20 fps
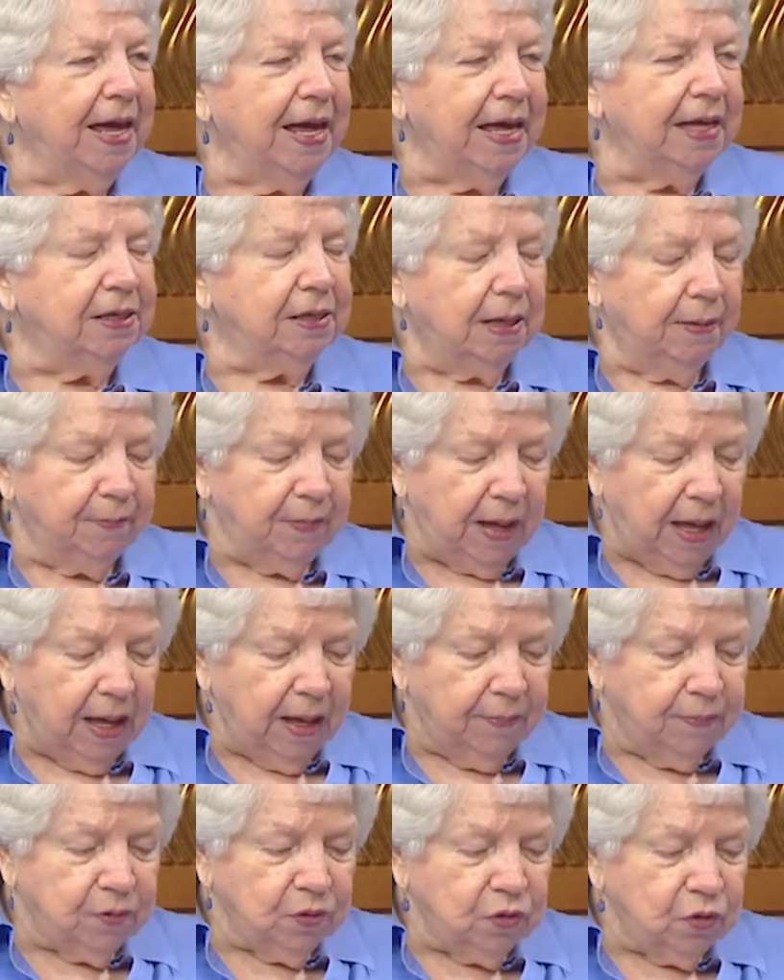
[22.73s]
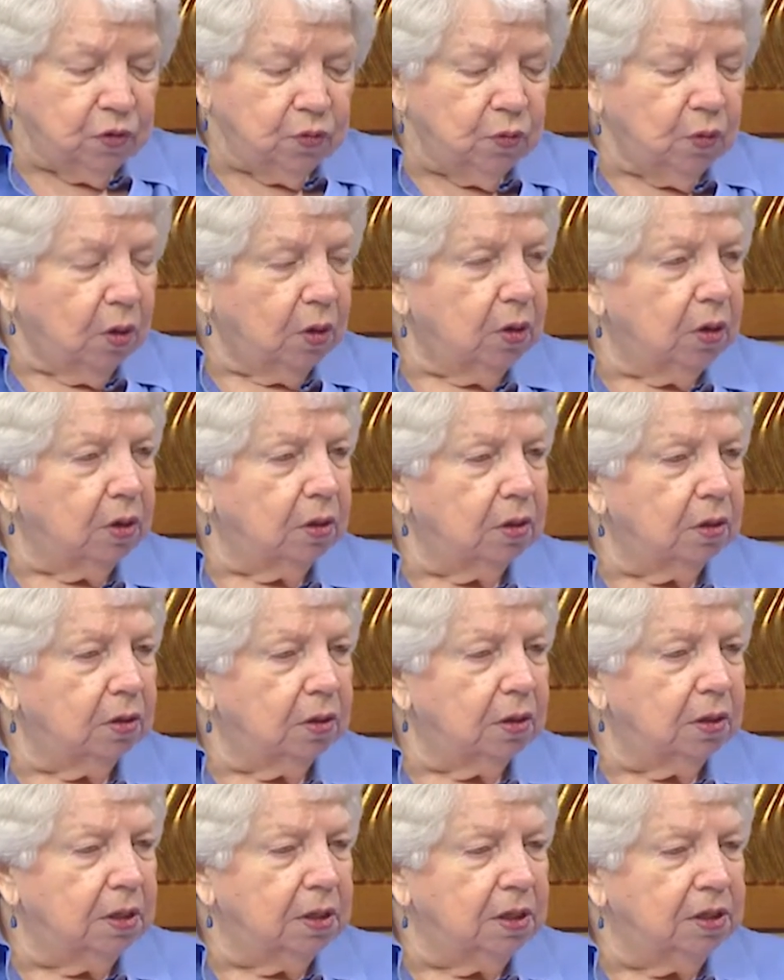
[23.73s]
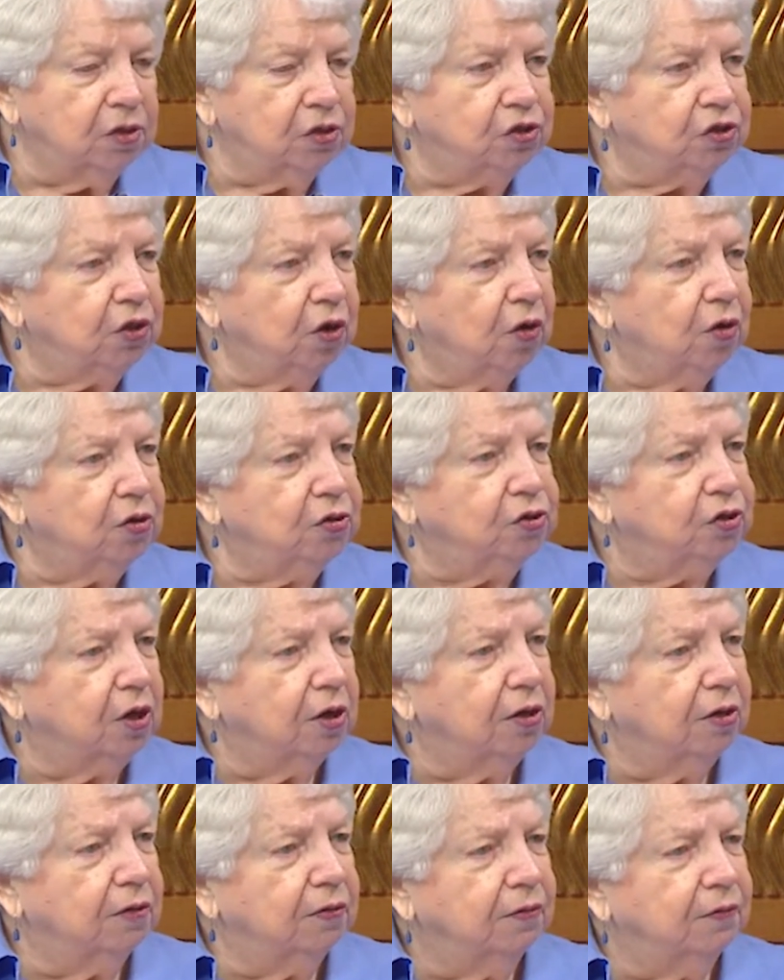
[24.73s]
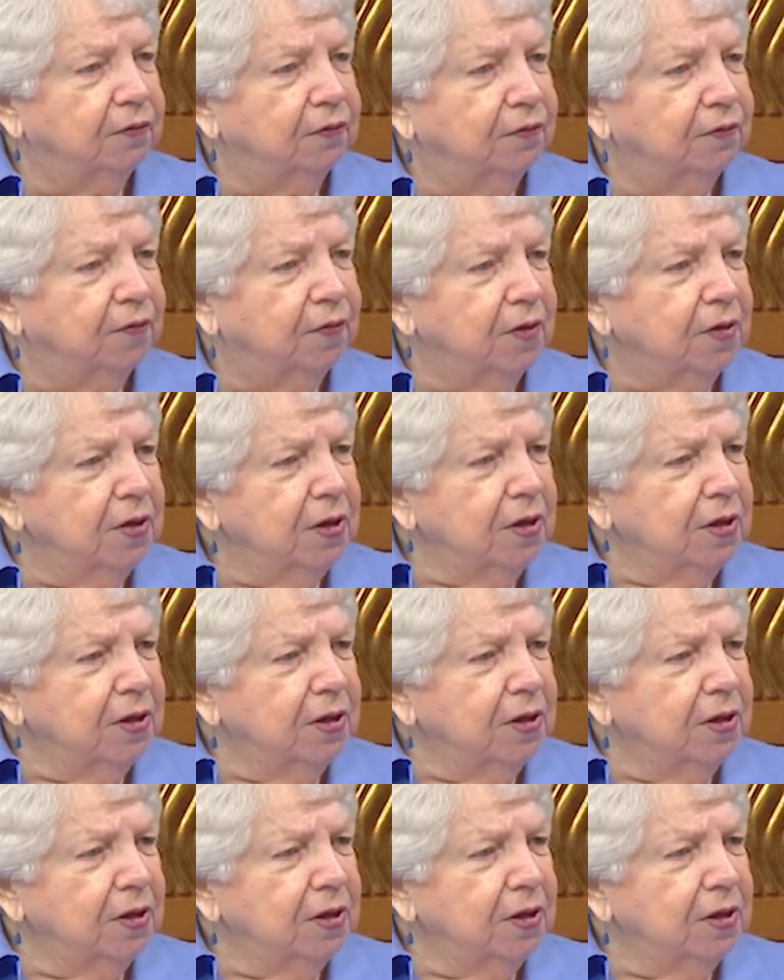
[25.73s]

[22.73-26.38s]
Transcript: And Bob, you are in charge of,